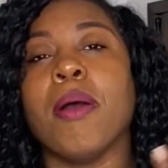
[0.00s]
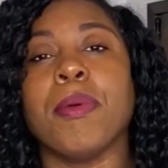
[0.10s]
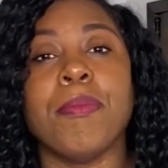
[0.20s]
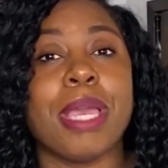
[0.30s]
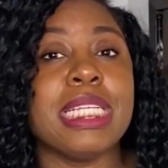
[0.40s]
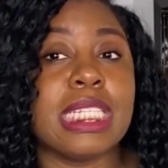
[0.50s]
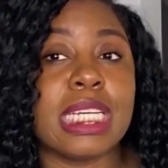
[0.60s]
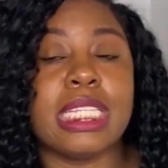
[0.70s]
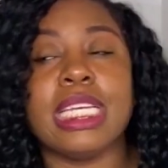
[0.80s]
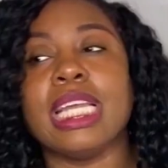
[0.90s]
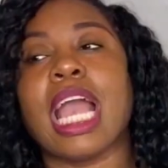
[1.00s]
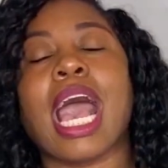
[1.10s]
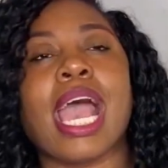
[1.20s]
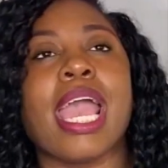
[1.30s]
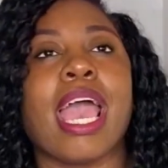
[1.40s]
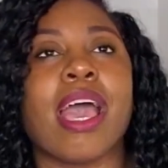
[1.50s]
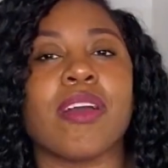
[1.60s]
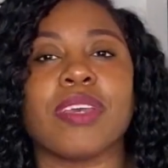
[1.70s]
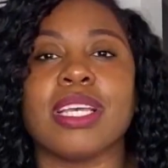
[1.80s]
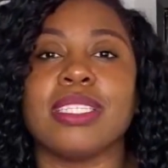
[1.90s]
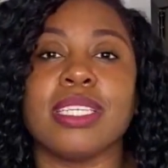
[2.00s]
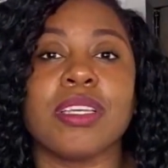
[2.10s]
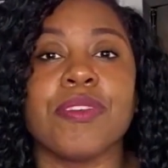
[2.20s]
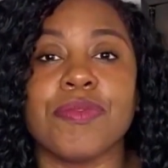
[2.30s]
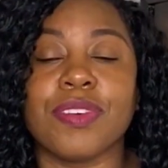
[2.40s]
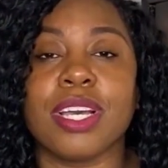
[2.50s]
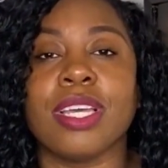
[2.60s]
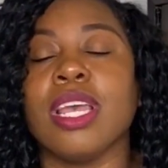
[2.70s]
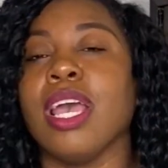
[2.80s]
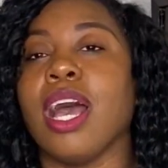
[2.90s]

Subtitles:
But basically, I have a sinking fund.